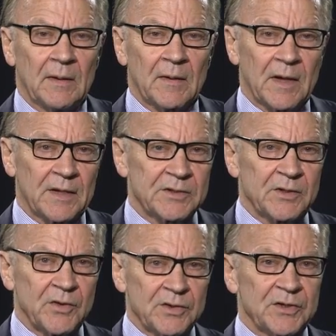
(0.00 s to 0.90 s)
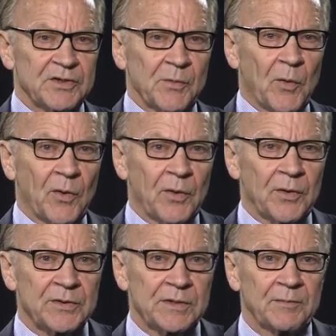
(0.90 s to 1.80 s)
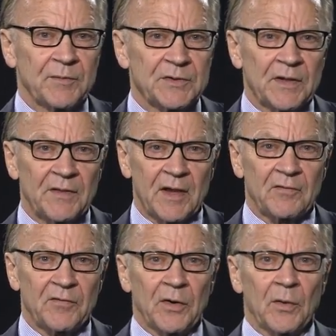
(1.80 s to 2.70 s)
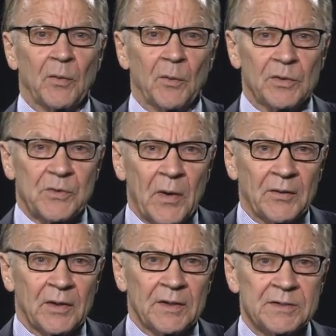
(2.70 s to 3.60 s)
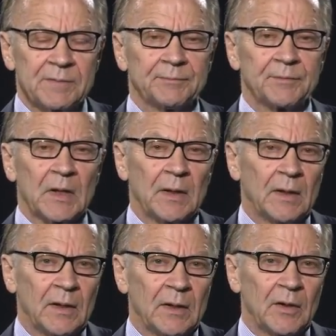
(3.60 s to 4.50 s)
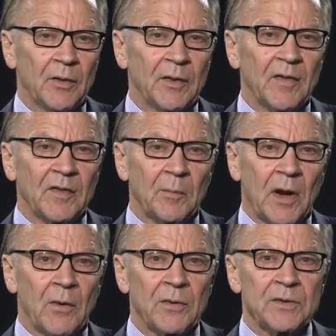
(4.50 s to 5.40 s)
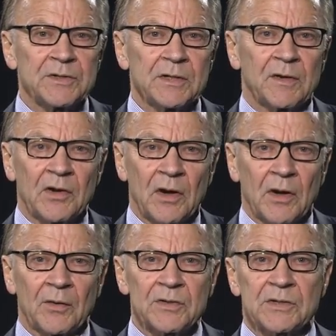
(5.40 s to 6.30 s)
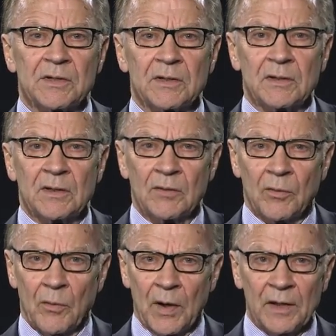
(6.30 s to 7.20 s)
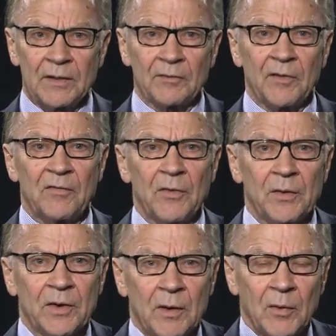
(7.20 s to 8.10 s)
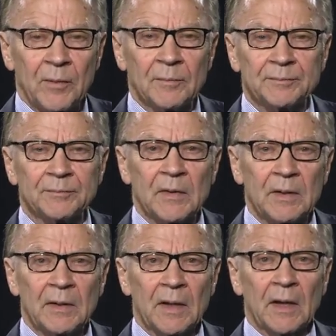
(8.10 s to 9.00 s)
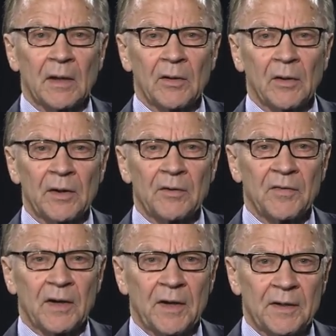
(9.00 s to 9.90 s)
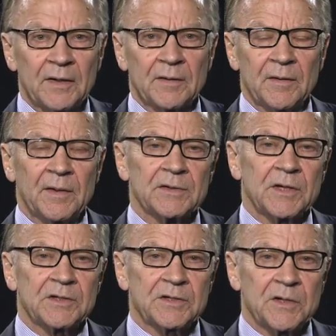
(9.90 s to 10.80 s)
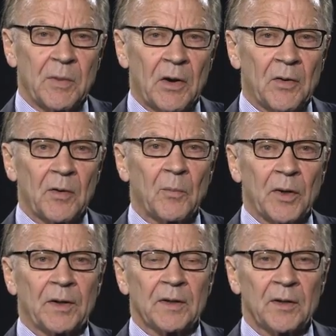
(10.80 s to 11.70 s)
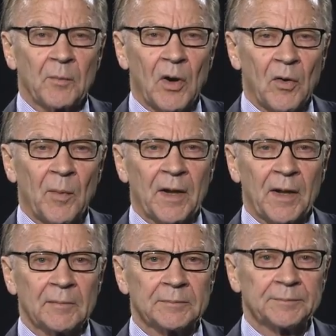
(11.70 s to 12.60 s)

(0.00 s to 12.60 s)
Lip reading: The Constitution's supporters said that fear was groundless, noting that the powers of Congress were relatively few in number and clearly defined, such as the power to print and borrow money.